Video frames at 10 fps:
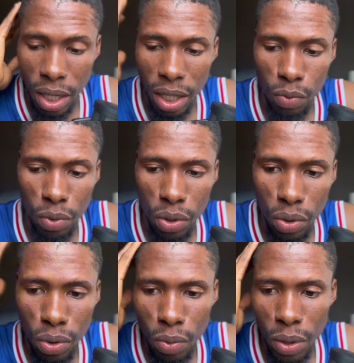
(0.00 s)
and we
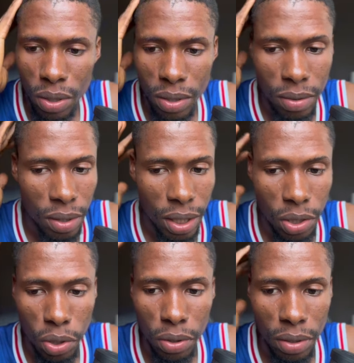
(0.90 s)
know what
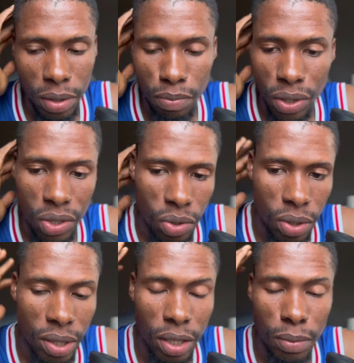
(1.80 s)
Ekong brings to
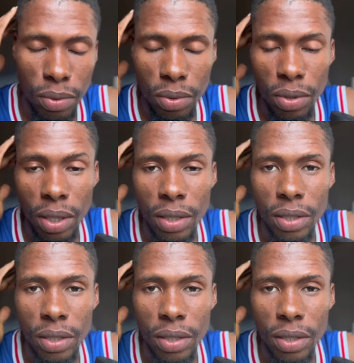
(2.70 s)
the table,